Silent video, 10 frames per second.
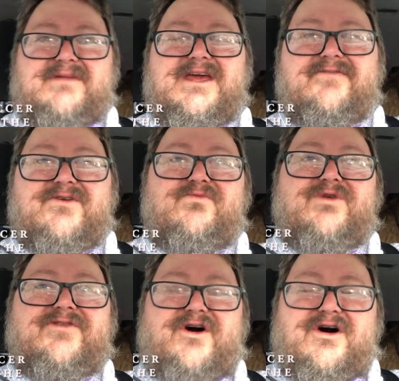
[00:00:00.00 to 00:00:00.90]
Even
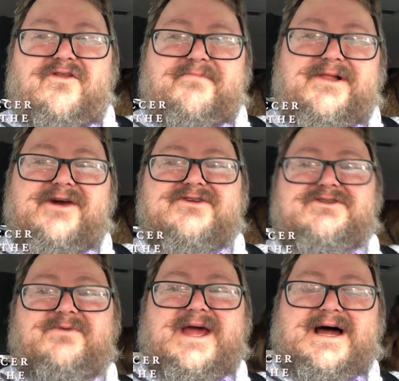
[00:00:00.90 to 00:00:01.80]
with all the players
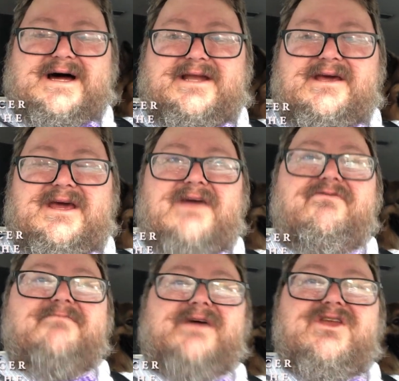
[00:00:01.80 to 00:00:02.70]
that we had,
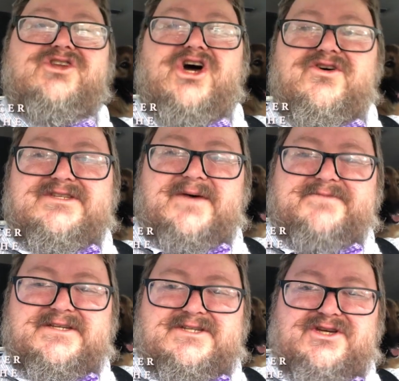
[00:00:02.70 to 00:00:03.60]
if we made no
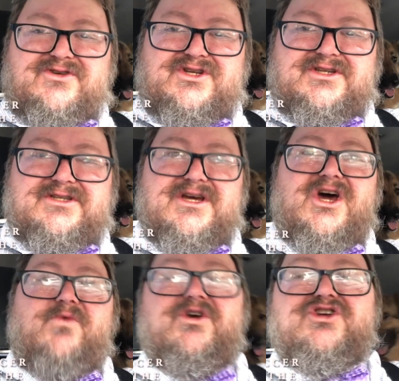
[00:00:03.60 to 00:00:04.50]
substitutions,
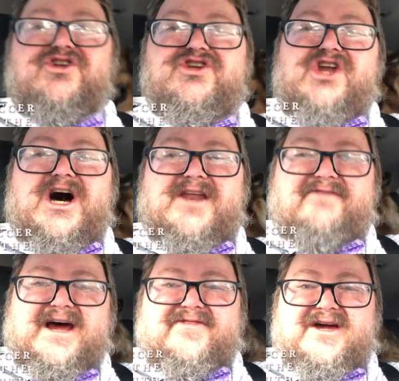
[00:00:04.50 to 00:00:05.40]
we should not
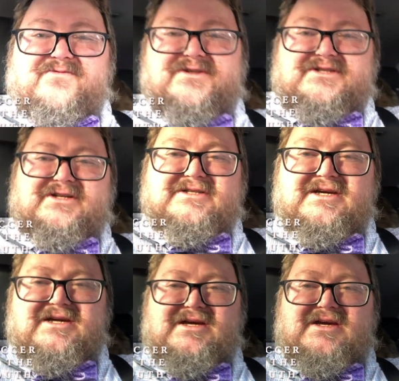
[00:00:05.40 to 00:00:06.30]
have had that result.
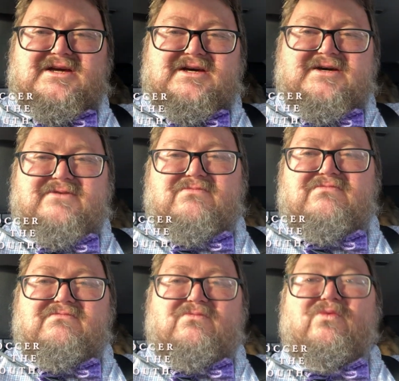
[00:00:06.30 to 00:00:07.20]

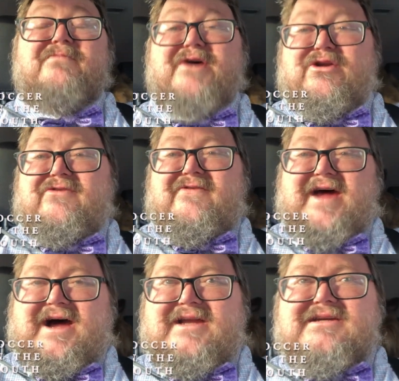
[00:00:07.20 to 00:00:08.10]
We're better than
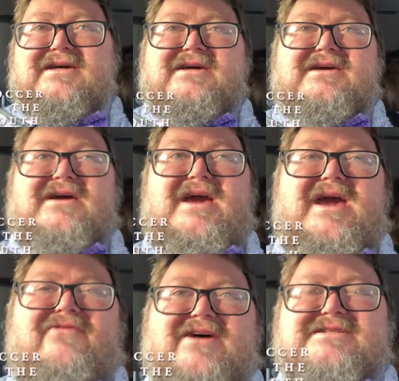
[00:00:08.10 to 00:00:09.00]
that,
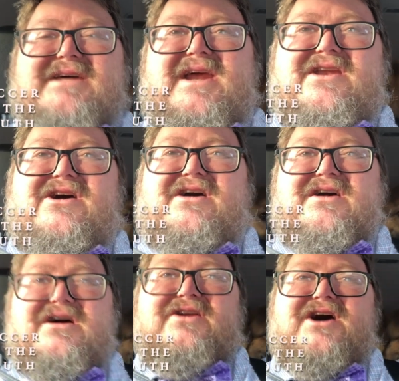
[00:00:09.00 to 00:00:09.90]
and that's not a
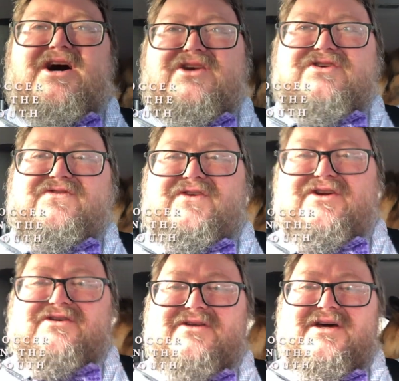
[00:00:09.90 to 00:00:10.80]
knock on
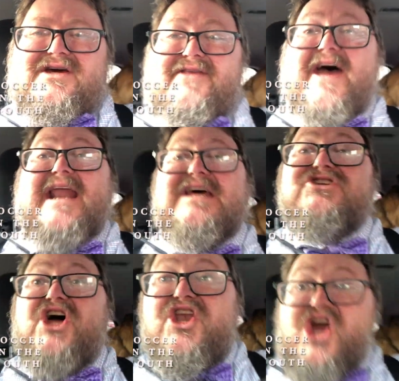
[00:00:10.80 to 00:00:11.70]
Huddersfield. That
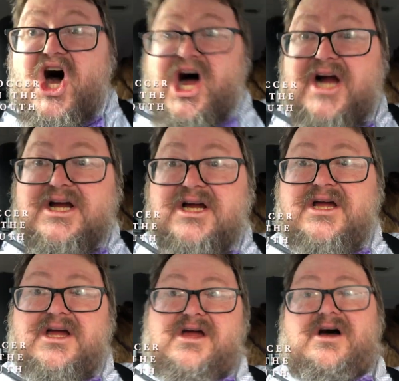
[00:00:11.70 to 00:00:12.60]
is a knock
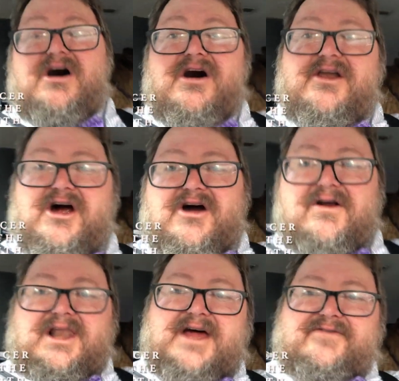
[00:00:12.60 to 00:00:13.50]
on
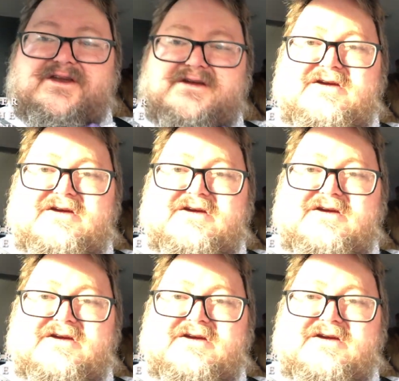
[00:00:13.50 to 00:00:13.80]
our 11.